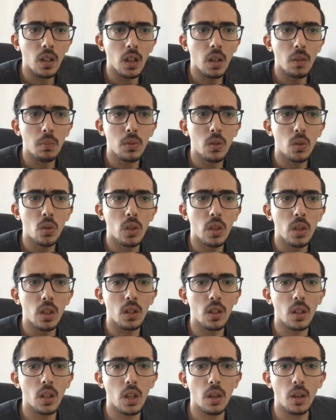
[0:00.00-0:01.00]
I'm
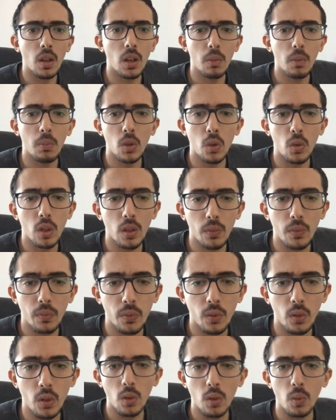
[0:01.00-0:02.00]
looking
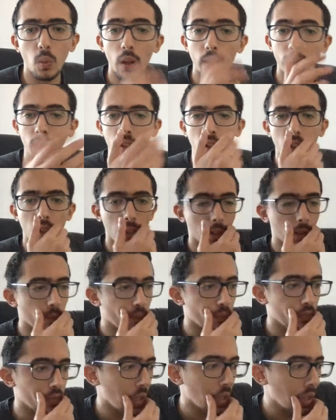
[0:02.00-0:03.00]
for one thing.
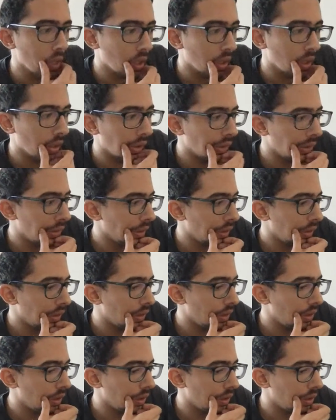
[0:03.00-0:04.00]

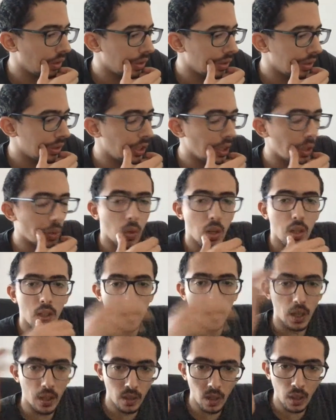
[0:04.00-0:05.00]
There
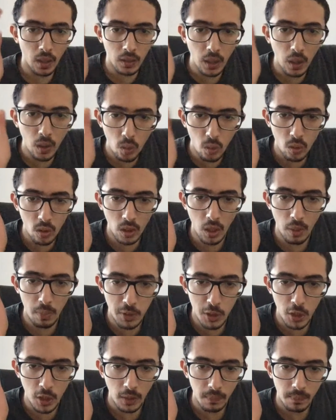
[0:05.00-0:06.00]
was an attack on
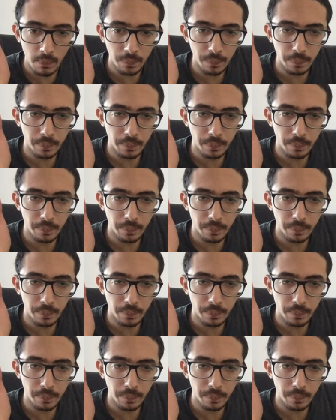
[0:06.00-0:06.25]
captcha.